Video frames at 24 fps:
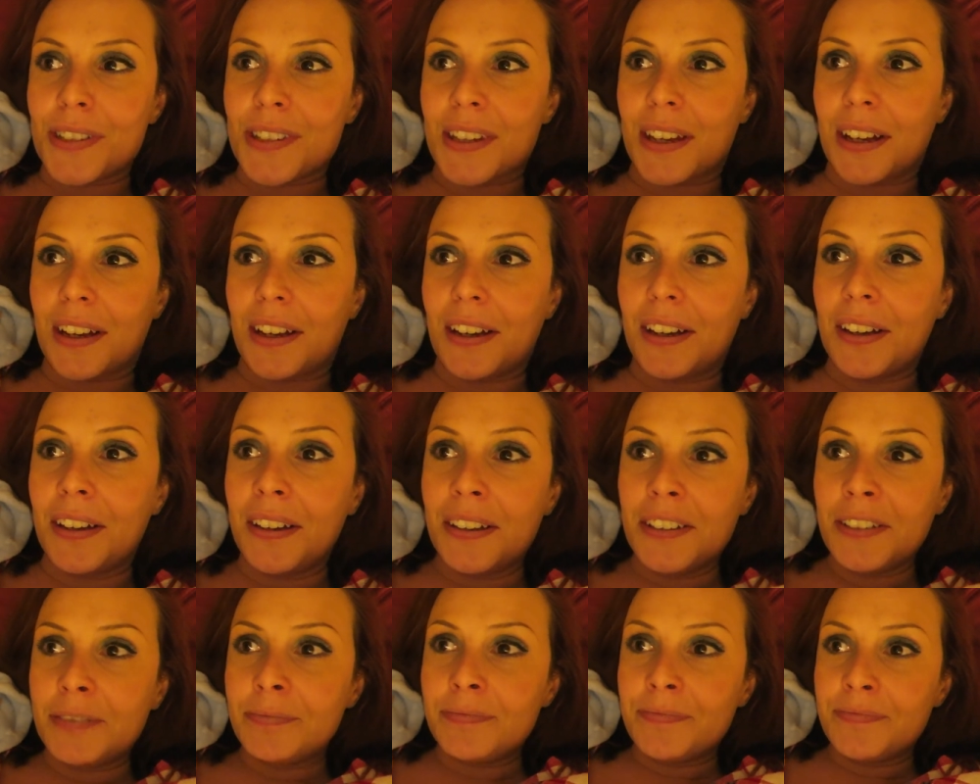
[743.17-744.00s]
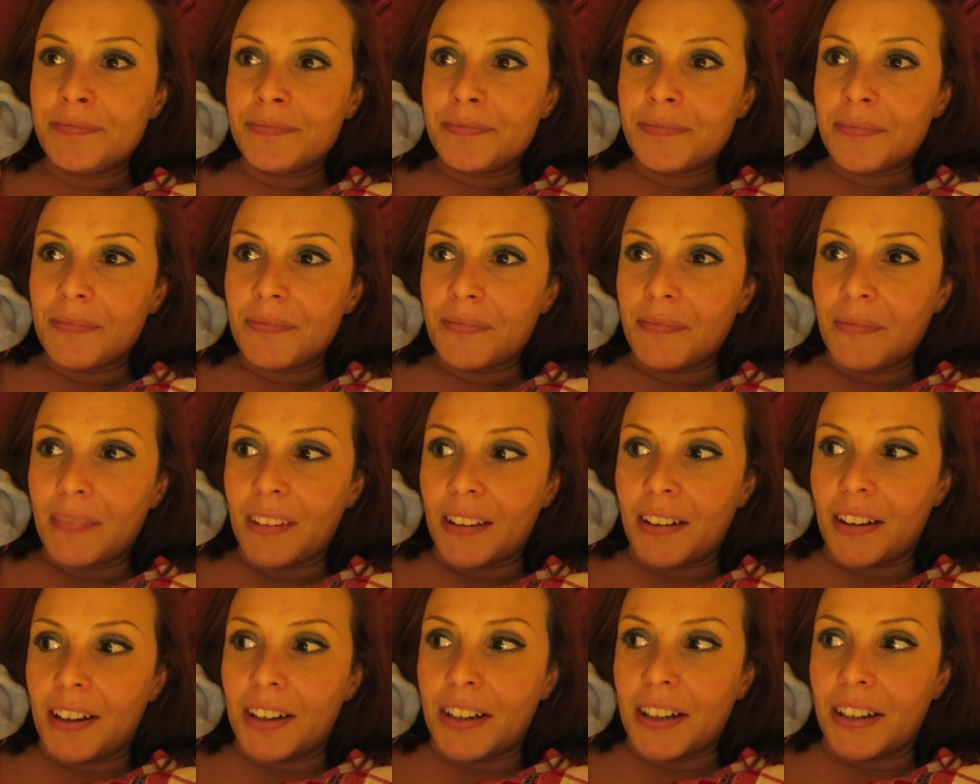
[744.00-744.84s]
So
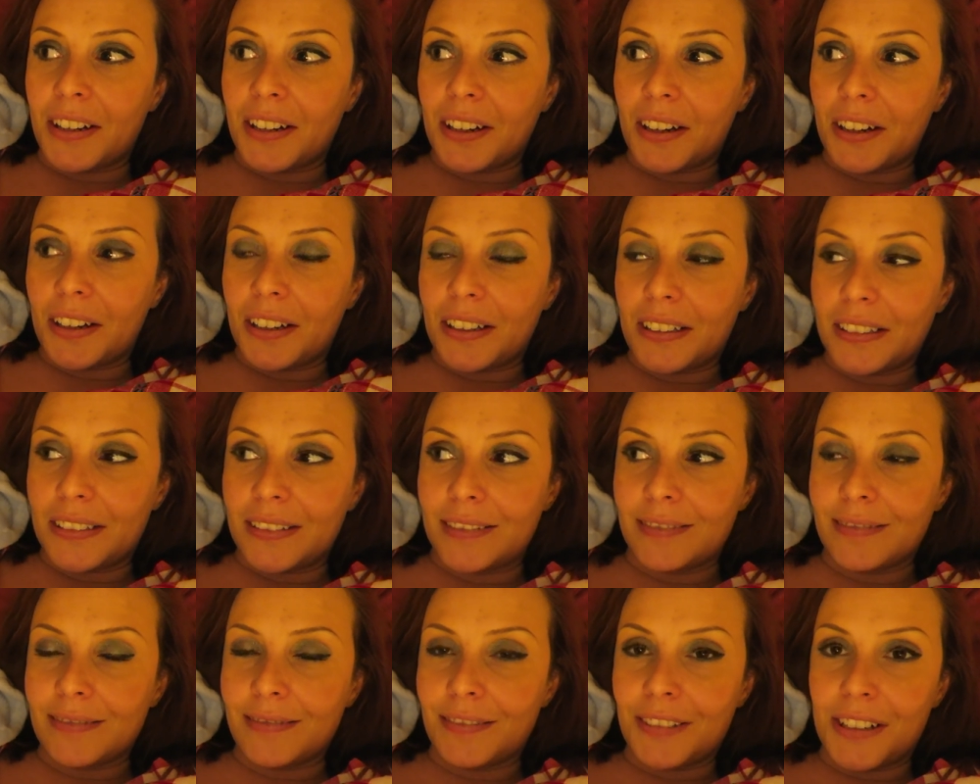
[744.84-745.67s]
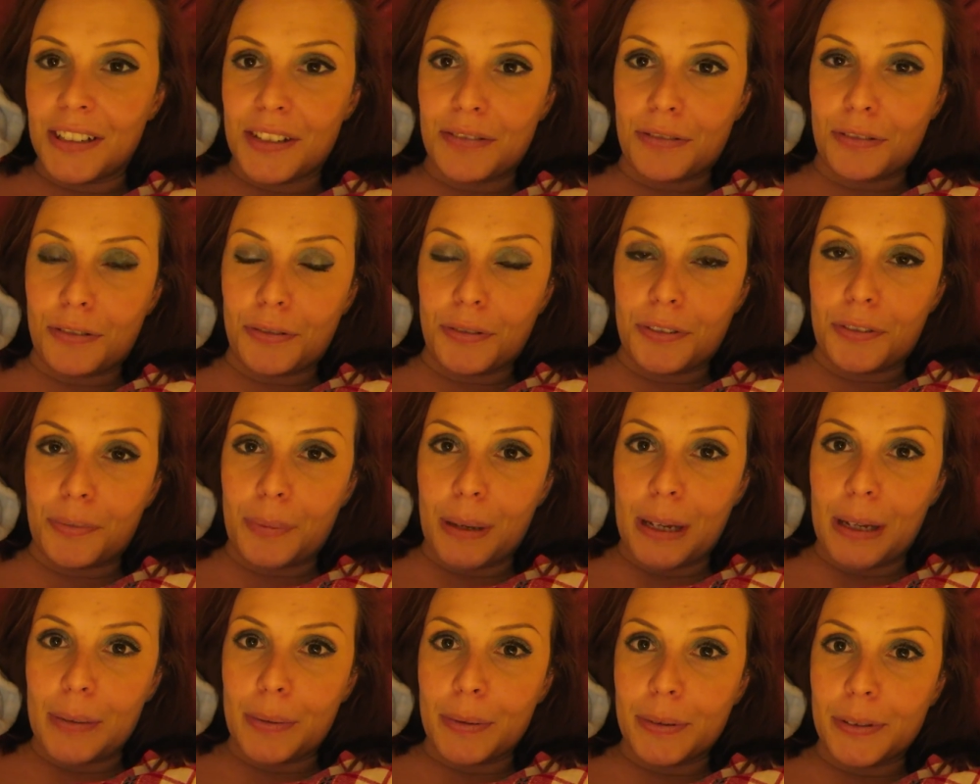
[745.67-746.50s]
I don't know what is wrong with
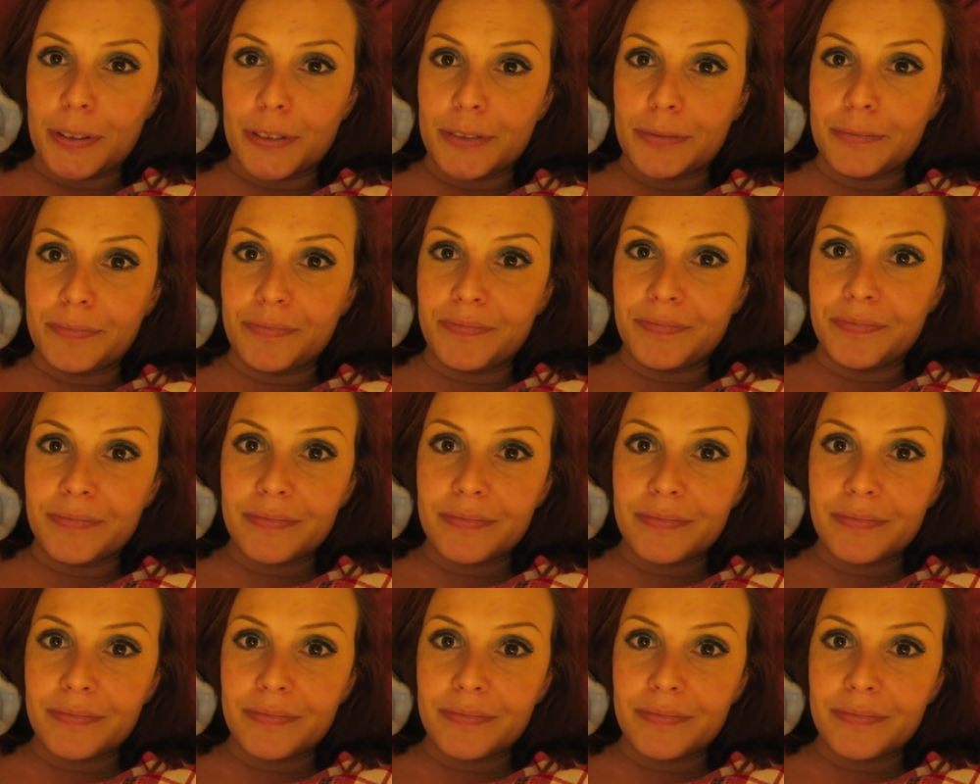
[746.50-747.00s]
people.